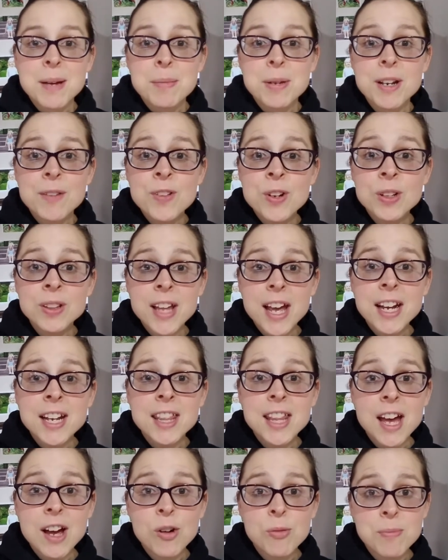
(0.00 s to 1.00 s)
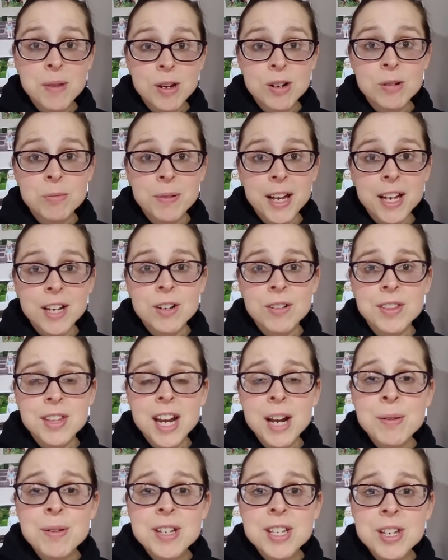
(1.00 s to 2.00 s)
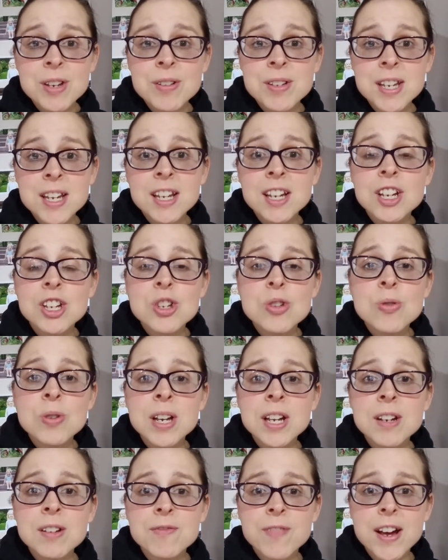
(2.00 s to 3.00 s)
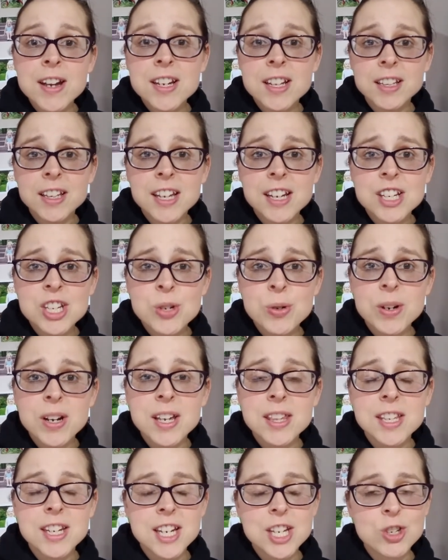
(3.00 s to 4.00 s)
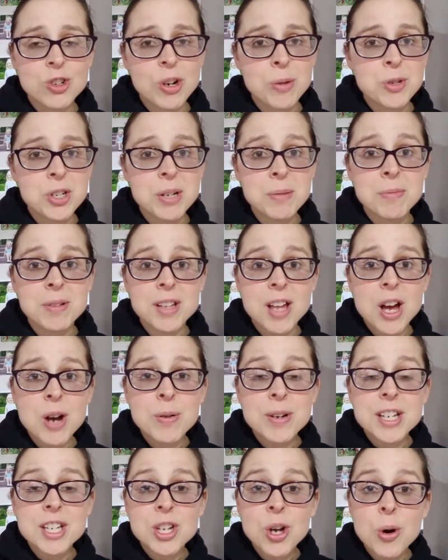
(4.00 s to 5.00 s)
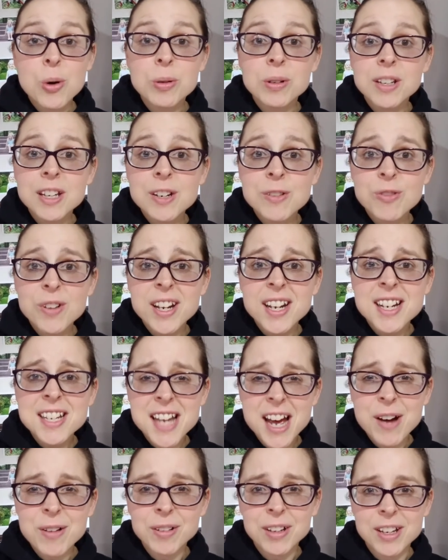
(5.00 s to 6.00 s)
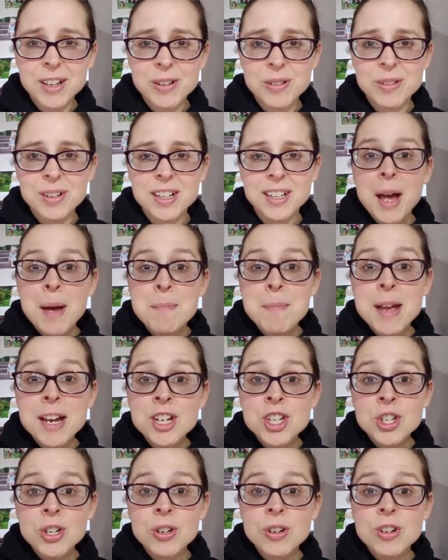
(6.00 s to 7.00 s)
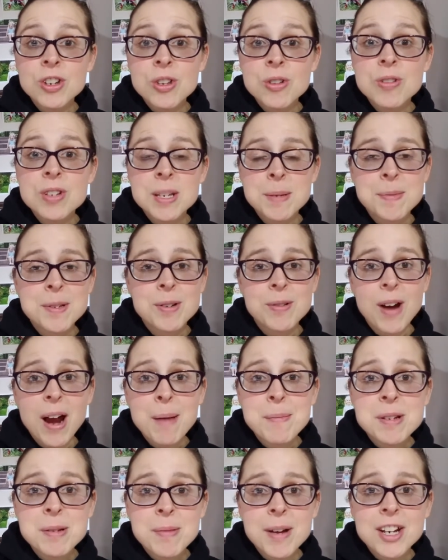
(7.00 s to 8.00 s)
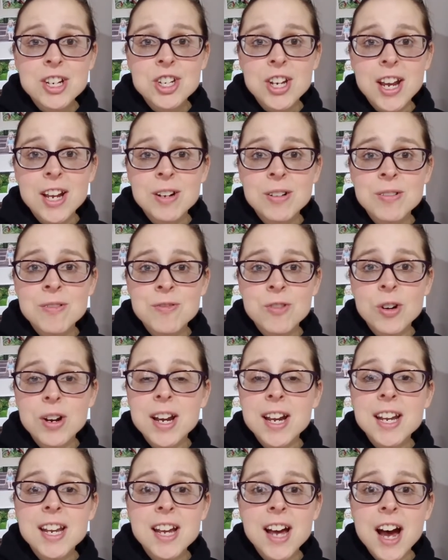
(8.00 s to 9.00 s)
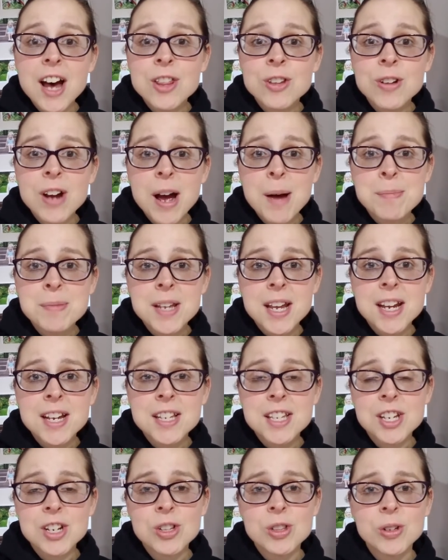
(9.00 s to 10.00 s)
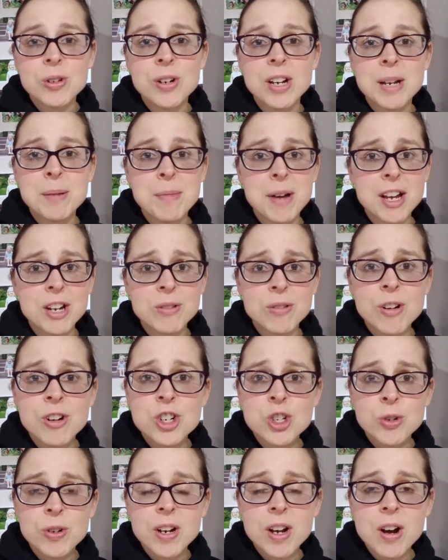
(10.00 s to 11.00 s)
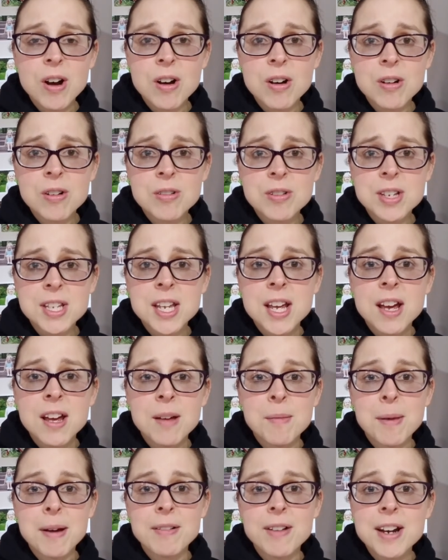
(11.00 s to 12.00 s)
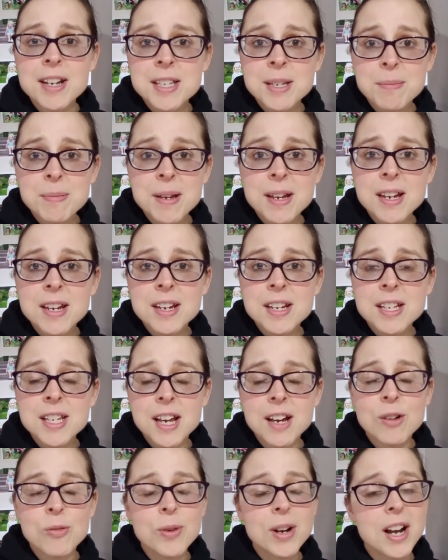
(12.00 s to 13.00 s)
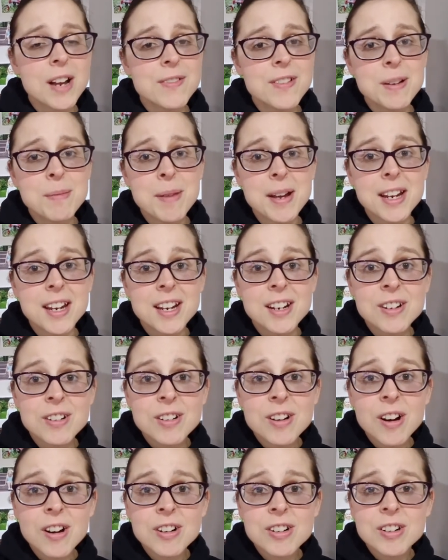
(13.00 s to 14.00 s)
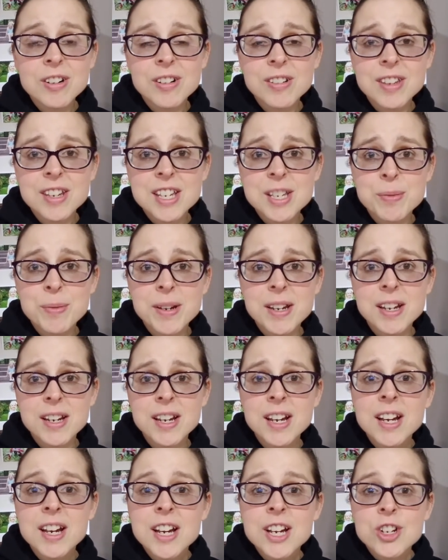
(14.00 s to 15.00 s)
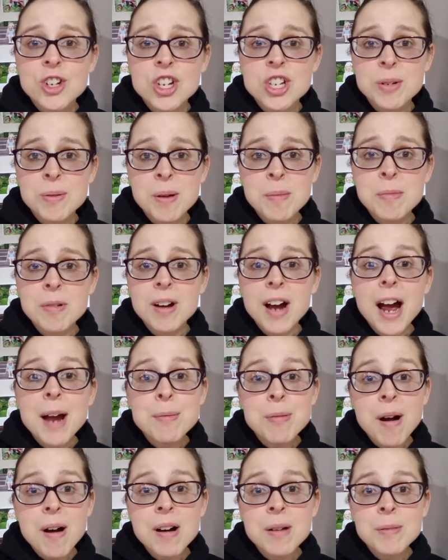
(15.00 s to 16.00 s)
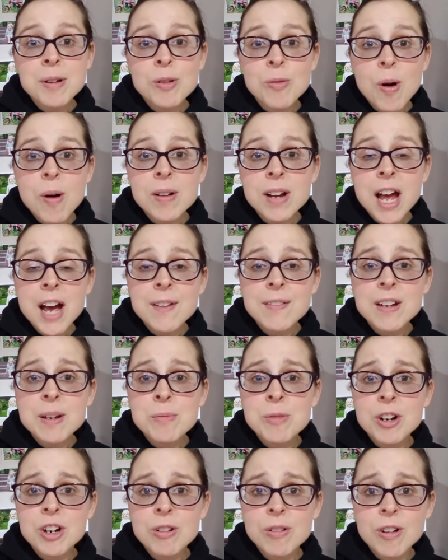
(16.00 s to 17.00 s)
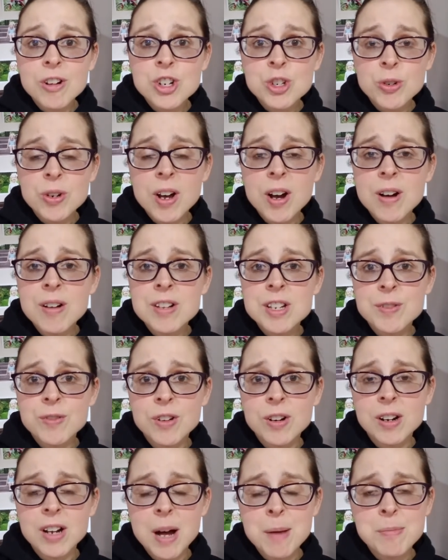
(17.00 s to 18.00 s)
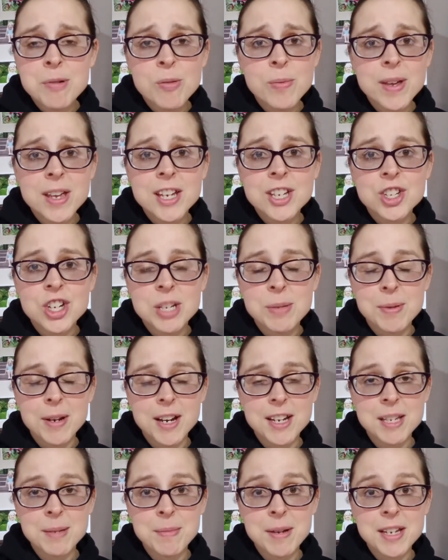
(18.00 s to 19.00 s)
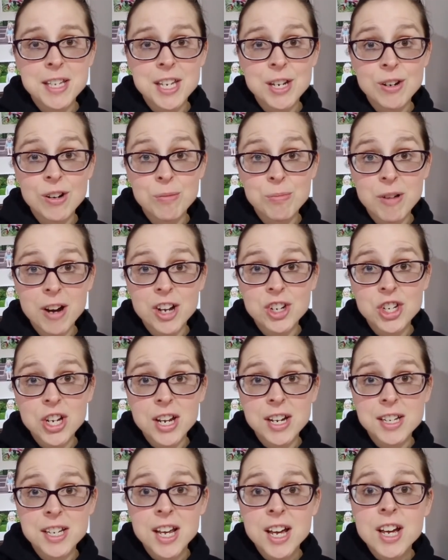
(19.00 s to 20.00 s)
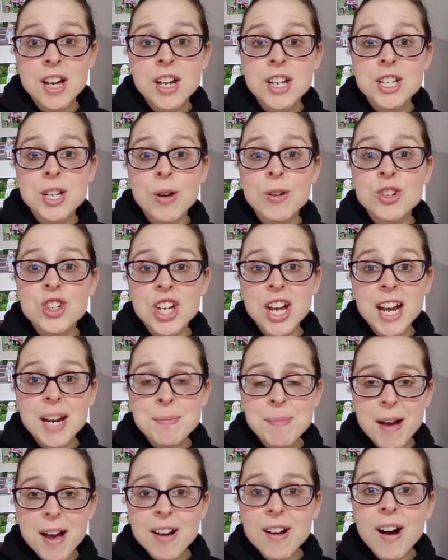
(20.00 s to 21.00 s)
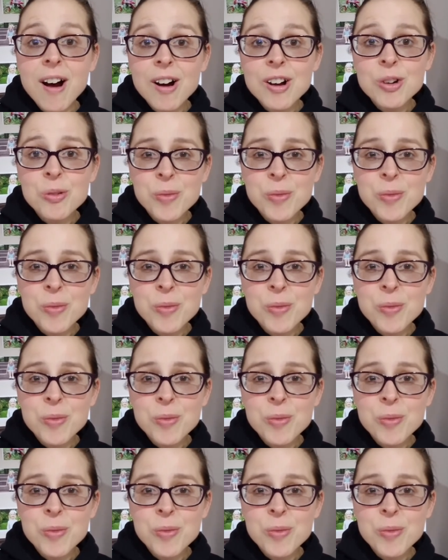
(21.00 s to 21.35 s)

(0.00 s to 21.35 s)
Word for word: But if you like that meal planner that I was using, you can find a link to it in the description below. It's totally free to download. Make sure you subscribe to my channel for any other updates including my grocery hauls, my recipes, uh, what I fed my kindergartner this week. Just remember, I probably won't have any more grocery hauls for a couple weeks just because of my secret project, so check back on